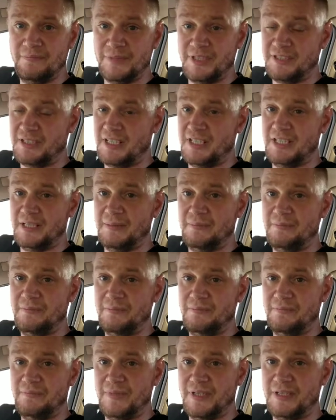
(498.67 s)
decided
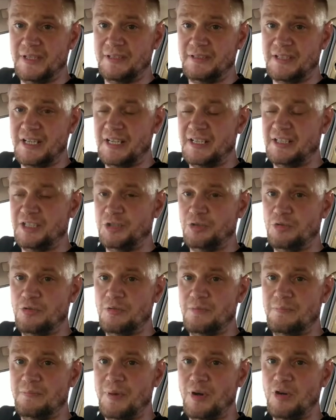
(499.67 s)
to
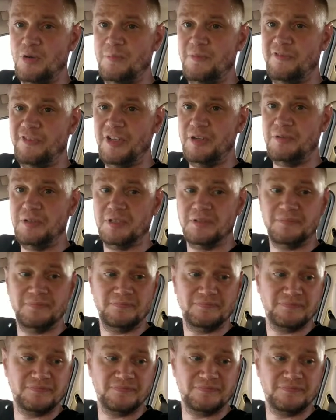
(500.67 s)
show bulb failure.